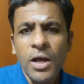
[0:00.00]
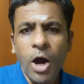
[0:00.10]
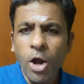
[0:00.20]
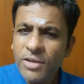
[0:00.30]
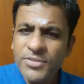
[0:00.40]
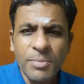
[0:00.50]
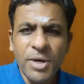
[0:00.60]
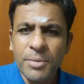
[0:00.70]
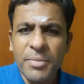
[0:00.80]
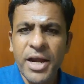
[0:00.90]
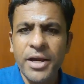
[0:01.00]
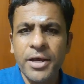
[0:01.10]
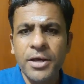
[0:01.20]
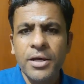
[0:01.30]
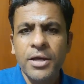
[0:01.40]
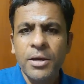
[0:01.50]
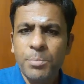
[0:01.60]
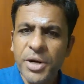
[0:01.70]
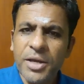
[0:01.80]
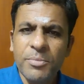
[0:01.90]
All of them are made
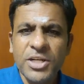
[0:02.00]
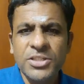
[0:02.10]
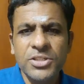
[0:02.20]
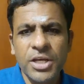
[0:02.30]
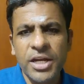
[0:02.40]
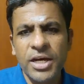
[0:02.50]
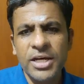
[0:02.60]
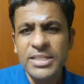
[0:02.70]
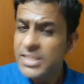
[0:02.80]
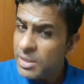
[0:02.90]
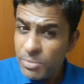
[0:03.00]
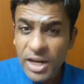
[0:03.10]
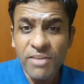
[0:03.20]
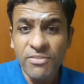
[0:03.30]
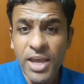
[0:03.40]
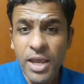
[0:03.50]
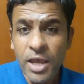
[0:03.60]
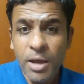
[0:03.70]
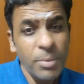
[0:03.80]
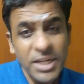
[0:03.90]
pretty much in a similar way,
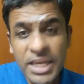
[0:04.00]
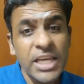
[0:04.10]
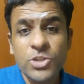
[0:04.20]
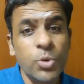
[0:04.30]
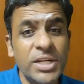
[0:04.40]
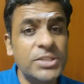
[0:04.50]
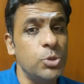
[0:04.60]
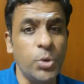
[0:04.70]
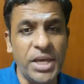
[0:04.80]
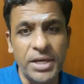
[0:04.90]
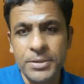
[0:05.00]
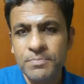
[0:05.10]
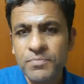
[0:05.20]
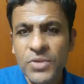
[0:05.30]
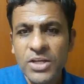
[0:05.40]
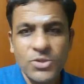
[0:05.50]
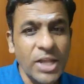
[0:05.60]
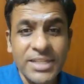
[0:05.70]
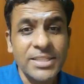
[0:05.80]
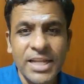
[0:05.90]
but each one is unique. So
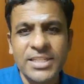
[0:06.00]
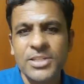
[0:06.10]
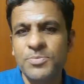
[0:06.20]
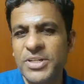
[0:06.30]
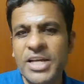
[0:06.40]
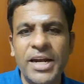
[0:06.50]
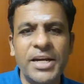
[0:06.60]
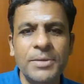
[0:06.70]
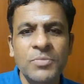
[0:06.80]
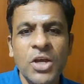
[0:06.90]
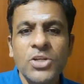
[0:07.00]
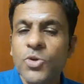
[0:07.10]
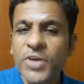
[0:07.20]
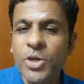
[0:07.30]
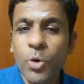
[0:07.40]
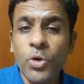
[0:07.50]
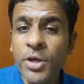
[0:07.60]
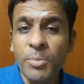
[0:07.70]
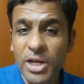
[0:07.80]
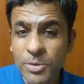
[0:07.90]
that's a speciality. So when you go to
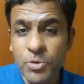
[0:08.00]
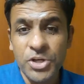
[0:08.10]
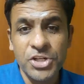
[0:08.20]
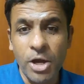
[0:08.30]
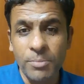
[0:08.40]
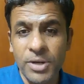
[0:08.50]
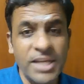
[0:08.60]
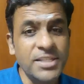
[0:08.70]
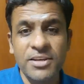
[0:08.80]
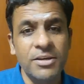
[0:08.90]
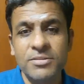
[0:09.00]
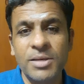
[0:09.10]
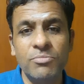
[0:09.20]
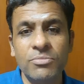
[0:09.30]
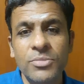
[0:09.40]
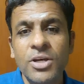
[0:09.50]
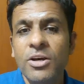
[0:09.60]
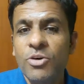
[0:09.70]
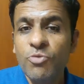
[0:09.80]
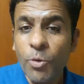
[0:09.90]
a Pani Puri shop, let's say some
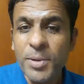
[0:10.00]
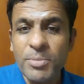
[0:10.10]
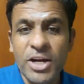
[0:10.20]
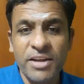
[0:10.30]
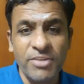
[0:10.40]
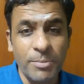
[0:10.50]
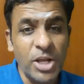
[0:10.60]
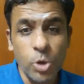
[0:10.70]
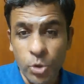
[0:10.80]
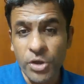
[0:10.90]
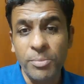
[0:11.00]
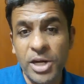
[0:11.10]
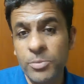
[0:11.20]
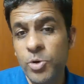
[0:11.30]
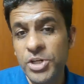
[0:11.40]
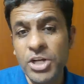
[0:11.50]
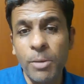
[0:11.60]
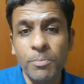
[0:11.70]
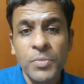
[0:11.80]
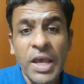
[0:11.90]
4 people in a family go to a Pani Puri
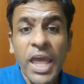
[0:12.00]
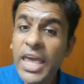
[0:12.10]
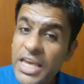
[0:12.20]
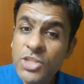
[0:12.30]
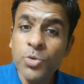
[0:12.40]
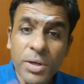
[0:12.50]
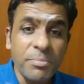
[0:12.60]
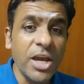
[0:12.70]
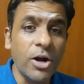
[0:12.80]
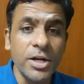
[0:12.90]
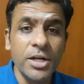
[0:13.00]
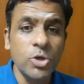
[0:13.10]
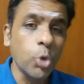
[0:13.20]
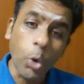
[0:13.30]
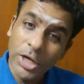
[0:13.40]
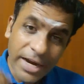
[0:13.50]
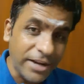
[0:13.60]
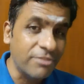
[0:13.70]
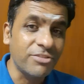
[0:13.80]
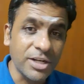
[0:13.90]
shop, each one may order a totally
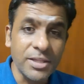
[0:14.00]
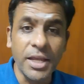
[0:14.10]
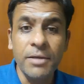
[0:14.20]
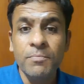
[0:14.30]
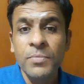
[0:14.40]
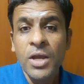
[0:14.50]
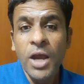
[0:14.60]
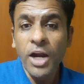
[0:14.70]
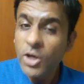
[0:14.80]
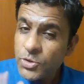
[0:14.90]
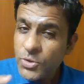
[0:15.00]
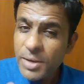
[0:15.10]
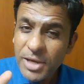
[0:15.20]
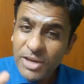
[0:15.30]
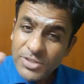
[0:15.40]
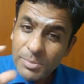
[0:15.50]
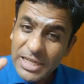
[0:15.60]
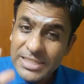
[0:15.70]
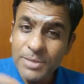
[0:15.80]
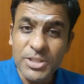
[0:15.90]
different thing. And also they may give some
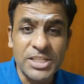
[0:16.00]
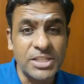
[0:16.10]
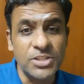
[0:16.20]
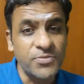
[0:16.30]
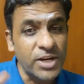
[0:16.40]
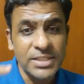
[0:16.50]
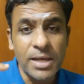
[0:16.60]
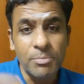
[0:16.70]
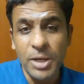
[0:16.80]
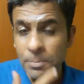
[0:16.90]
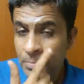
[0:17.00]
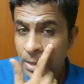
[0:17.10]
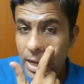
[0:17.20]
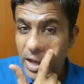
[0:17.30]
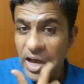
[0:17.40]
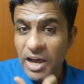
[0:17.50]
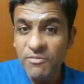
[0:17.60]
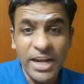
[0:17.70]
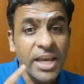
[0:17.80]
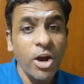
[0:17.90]
customizations. For example,
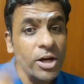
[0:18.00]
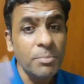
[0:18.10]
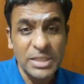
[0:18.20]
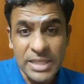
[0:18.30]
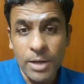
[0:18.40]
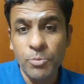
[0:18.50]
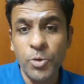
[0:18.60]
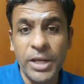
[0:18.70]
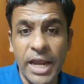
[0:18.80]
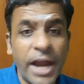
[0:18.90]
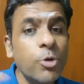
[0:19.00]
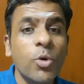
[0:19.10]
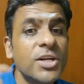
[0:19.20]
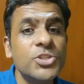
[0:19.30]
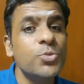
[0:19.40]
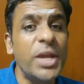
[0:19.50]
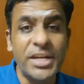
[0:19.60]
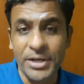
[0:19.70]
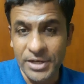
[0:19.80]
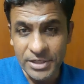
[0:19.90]
when I order Masal Puri, I don't want sweet
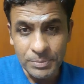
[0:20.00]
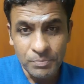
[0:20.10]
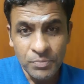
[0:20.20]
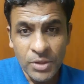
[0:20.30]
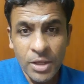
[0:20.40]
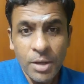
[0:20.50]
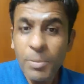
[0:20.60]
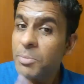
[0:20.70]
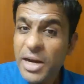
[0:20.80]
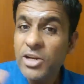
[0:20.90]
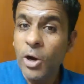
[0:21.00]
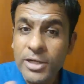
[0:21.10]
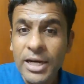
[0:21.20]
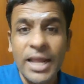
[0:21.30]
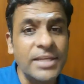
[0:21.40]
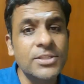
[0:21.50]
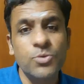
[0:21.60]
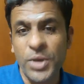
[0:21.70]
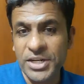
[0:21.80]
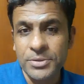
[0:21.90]
in it. But my daughter likes
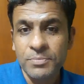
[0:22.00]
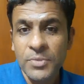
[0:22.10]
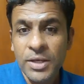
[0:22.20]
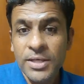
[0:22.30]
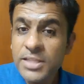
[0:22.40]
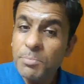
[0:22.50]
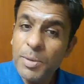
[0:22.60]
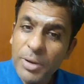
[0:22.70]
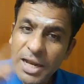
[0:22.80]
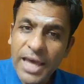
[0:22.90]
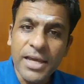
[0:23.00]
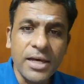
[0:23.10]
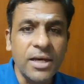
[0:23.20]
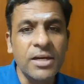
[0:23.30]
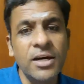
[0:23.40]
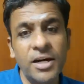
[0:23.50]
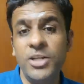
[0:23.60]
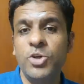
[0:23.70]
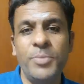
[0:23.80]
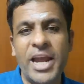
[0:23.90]
sweet. Some people like
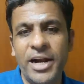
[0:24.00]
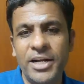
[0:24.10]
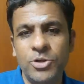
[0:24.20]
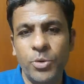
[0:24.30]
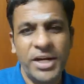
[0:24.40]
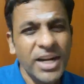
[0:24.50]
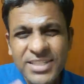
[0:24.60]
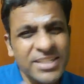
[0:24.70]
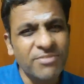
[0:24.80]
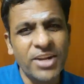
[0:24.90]
curd to be added to it and stuff